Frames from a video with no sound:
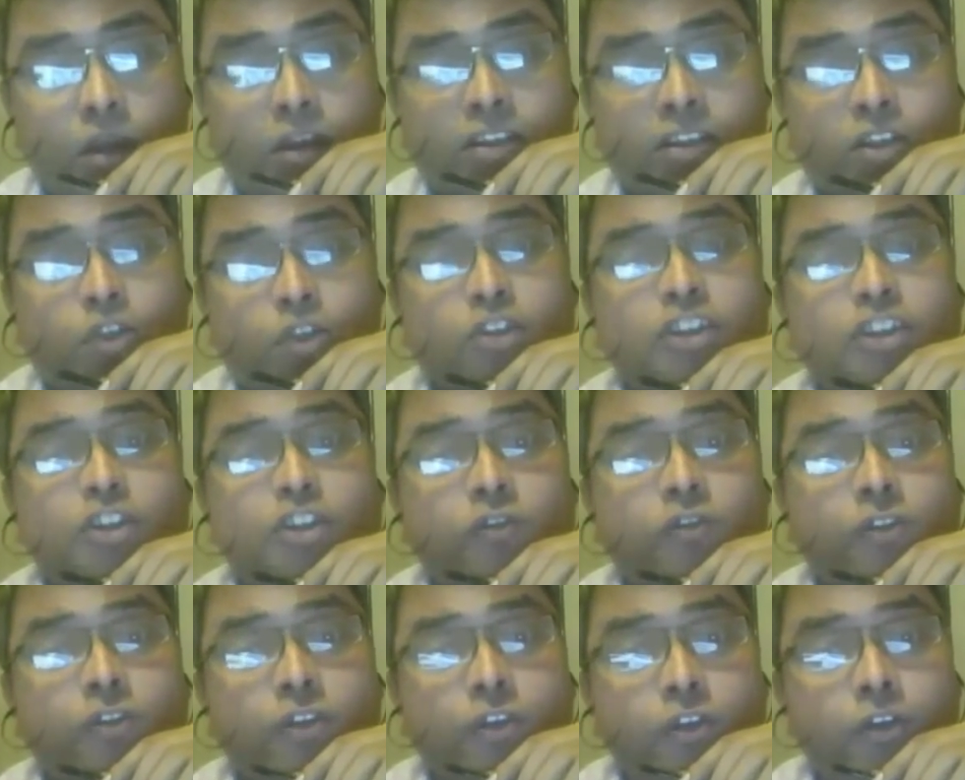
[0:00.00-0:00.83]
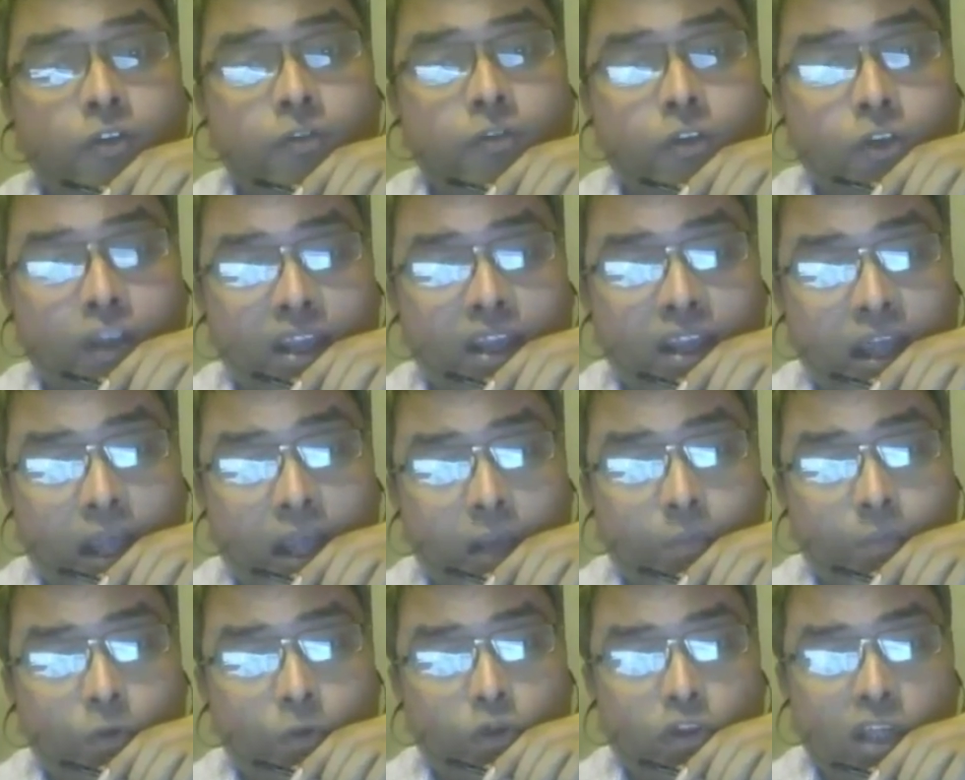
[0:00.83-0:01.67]
so that if you can
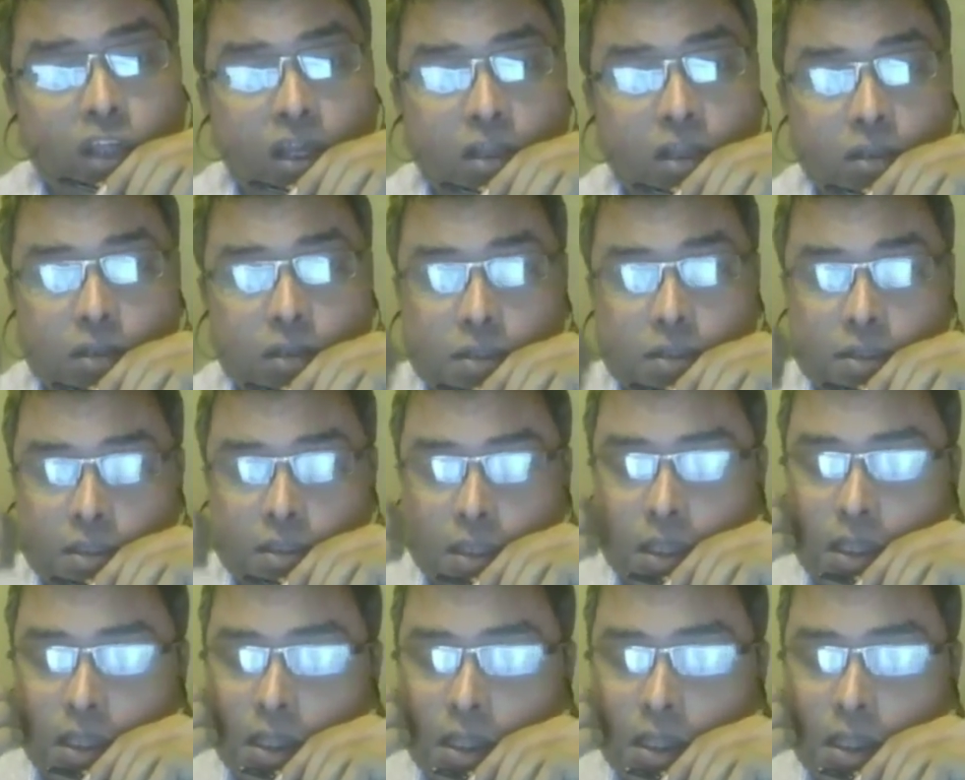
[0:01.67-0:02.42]
help to the others.